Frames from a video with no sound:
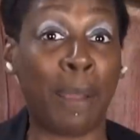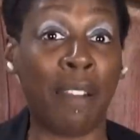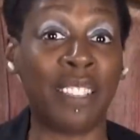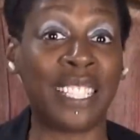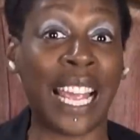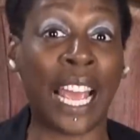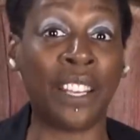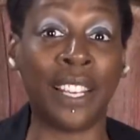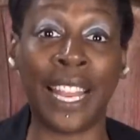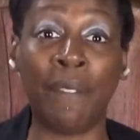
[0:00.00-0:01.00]
parents
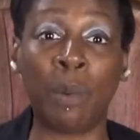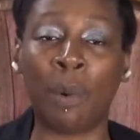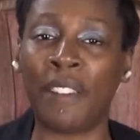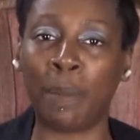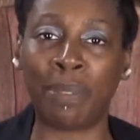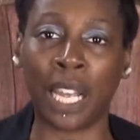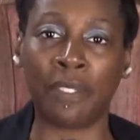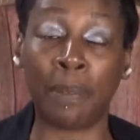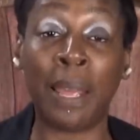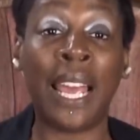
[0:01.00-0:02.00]
Hannah and Henry were very
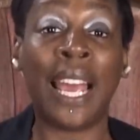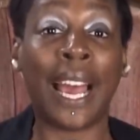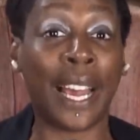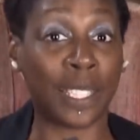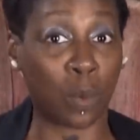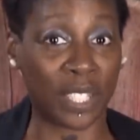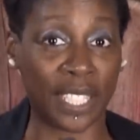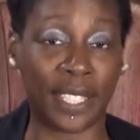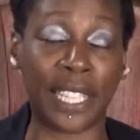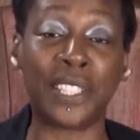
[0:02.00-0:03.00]
proud of him, as was
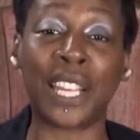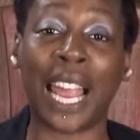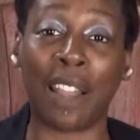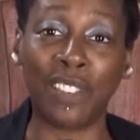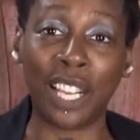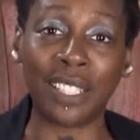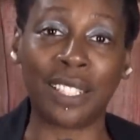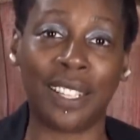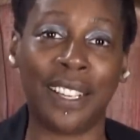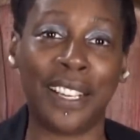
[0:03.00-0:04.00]
his sister
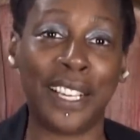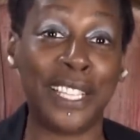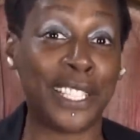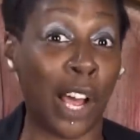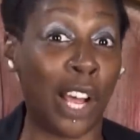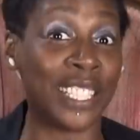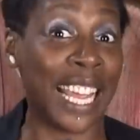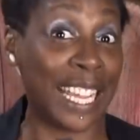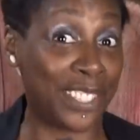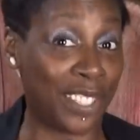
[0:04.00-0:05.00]
Harriet, his aunt
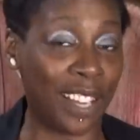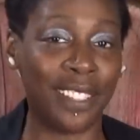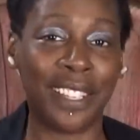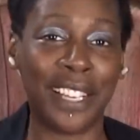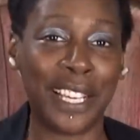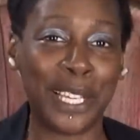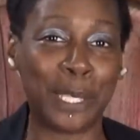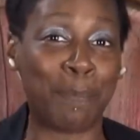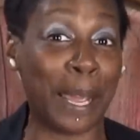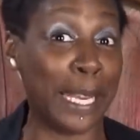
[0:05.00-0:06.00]
Hester,
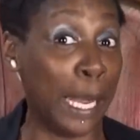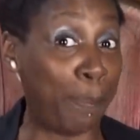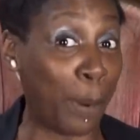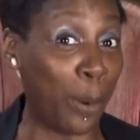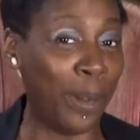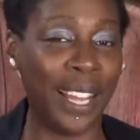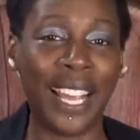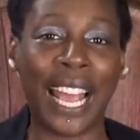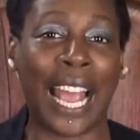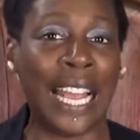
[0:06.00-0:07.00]
his pet hippo,
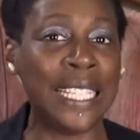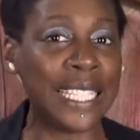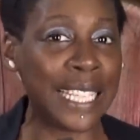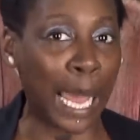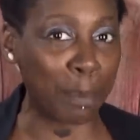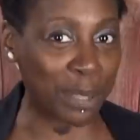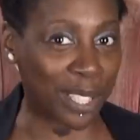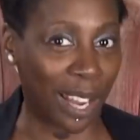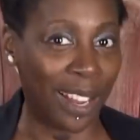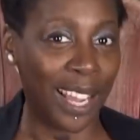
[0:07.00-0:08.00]
and his
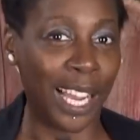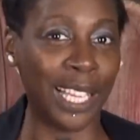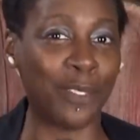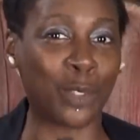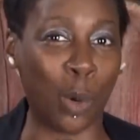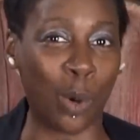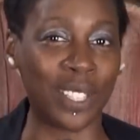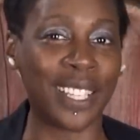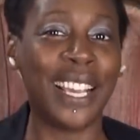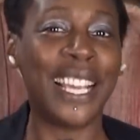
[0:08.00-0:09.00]
hamster, and of
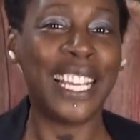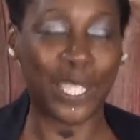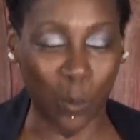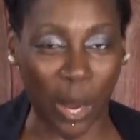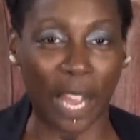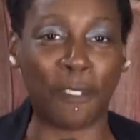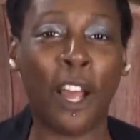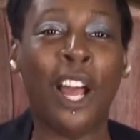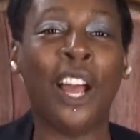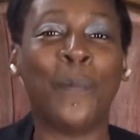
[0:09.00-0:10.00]
course, his
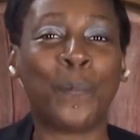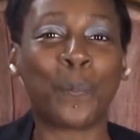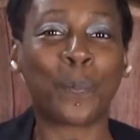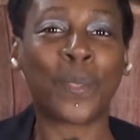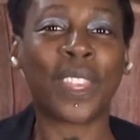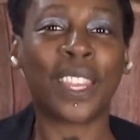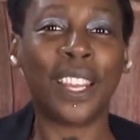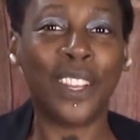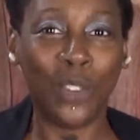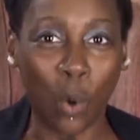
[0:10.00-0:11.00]
wife,
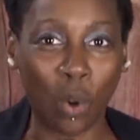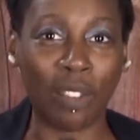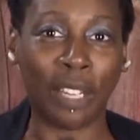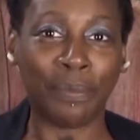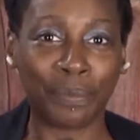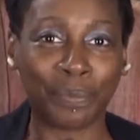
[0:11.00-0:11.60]
Nora.